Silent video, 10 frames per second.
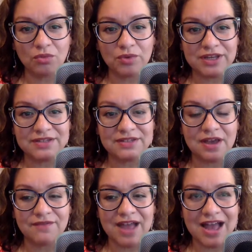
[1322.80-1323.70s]
risk
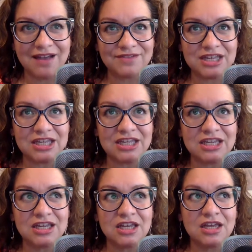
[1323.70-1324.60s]
of
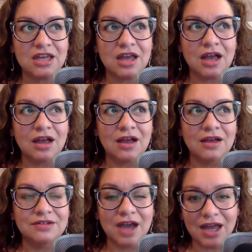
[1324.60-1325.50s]
having
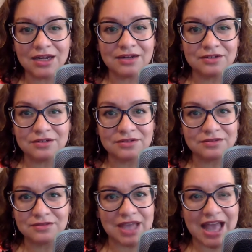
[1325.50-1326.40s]
uh, not
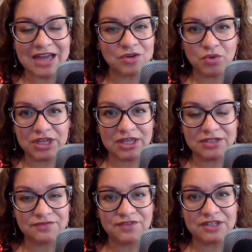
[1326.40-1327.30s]

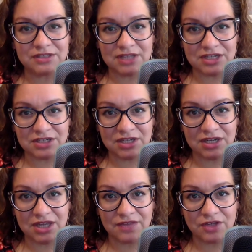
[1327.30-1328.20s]
adequate
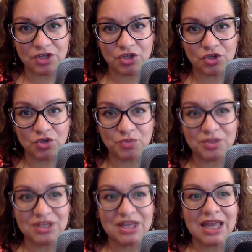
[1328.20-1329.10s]
ventilation in the coop
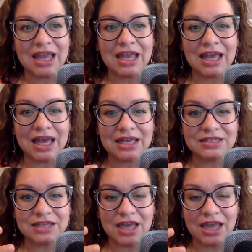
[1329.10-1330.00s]

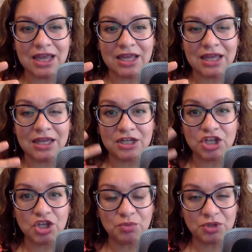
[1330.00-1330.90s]
and a, an
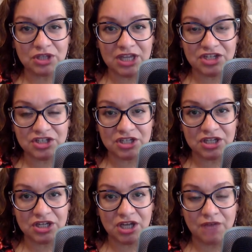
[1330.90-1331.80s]

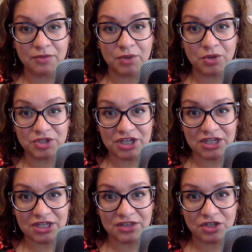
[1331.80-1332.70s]
accumulation of
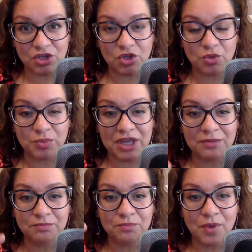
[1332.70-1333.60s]
ammonia in the coop.
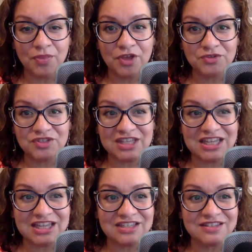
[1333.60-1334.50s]
And those
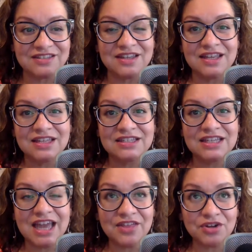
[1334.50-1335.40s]
things
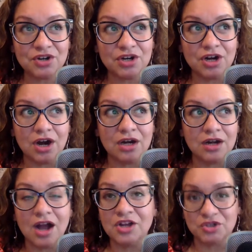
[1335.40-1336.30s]
together are
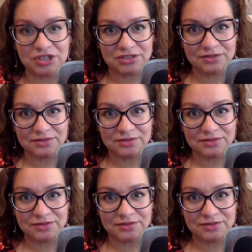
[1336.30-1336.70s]
not good